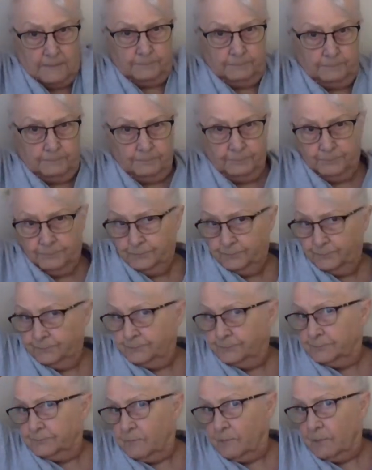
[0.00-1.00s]

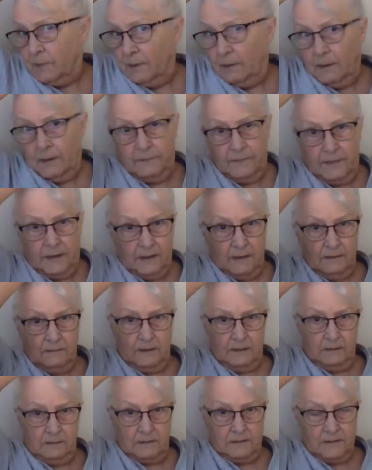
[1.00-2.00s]
Then I
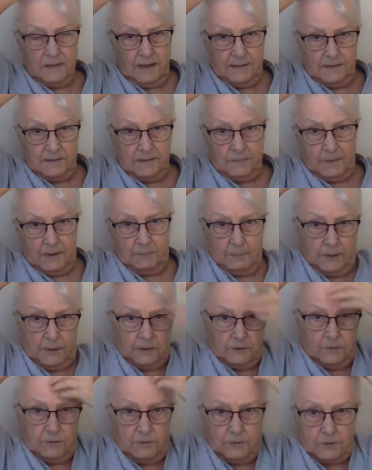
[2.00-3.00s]
think the sides might be
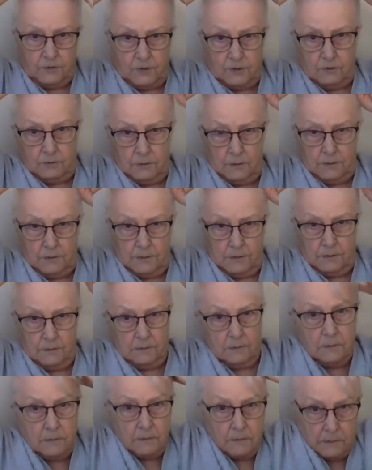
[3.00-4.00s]
too short.
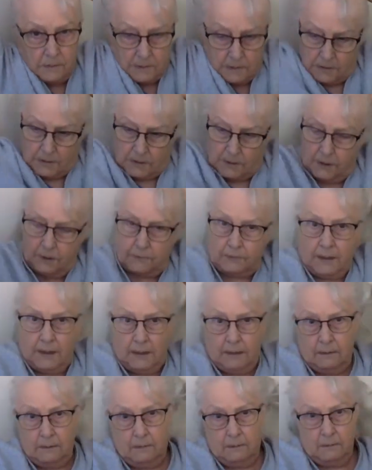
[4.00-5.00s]

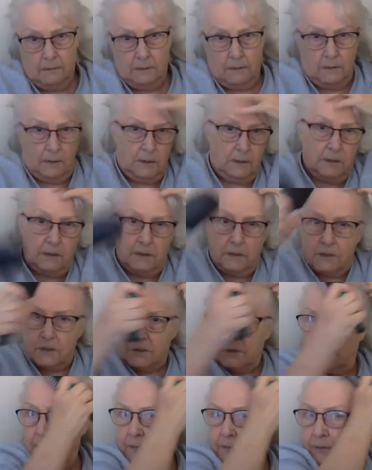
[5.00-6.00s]
Okay.
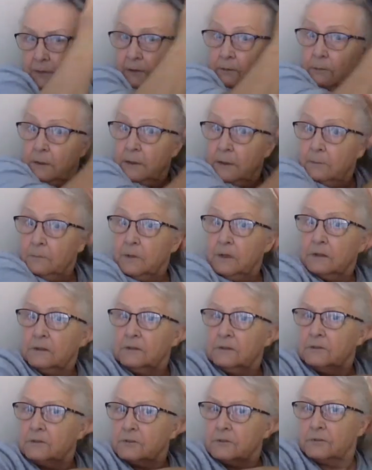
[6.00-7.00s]
So I think what I'm going
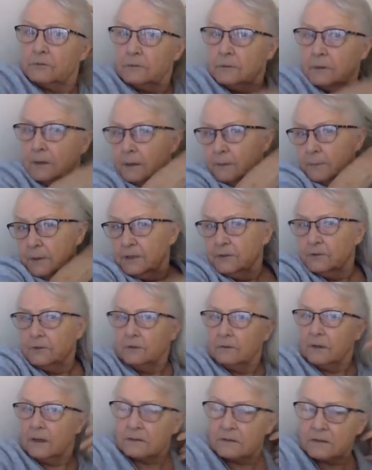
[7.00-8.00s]
to do, I'm going to do
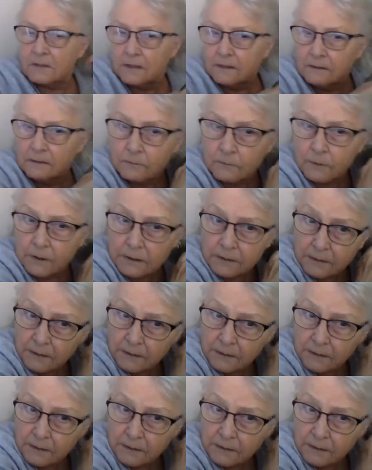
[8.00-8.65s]
that second one.